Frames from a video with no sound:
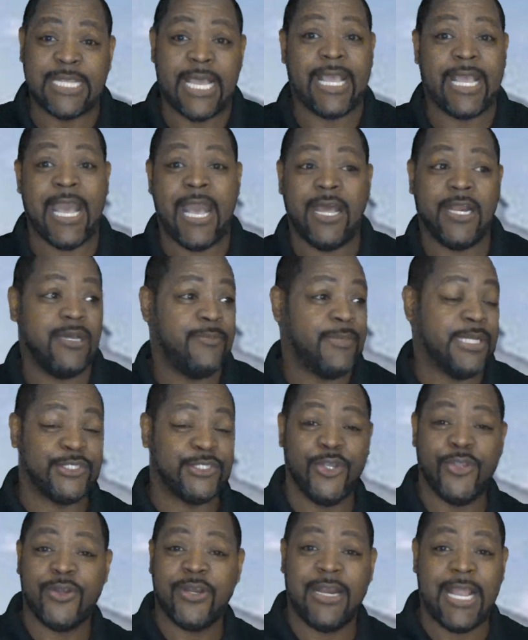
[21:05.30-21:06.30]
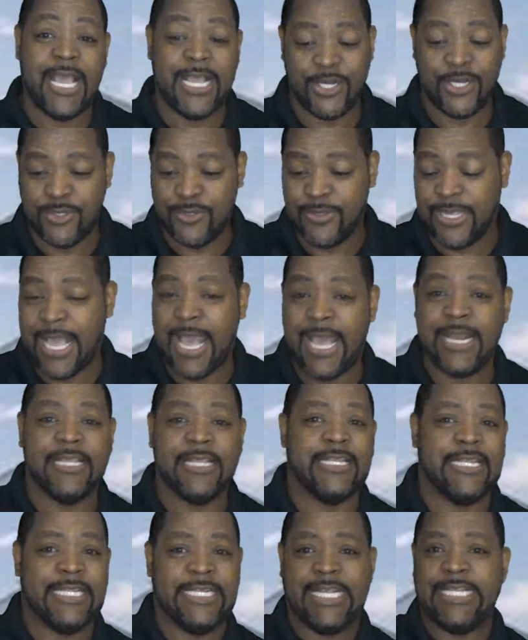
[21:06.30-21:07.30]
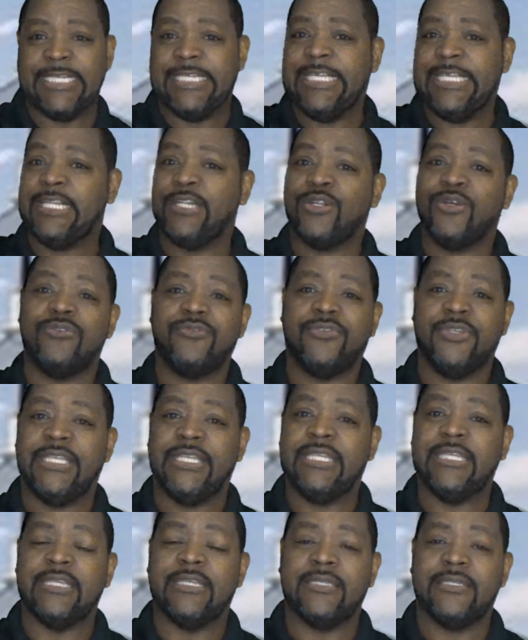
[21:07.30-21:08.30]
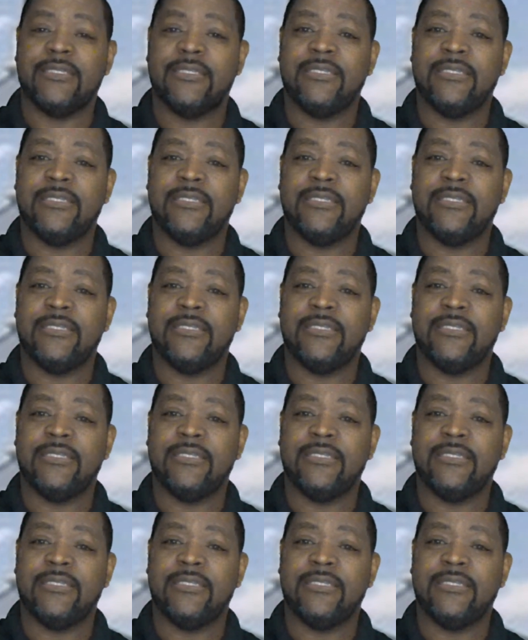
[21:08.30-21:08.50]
I got up, I turned the light on, got it, and I did it over again.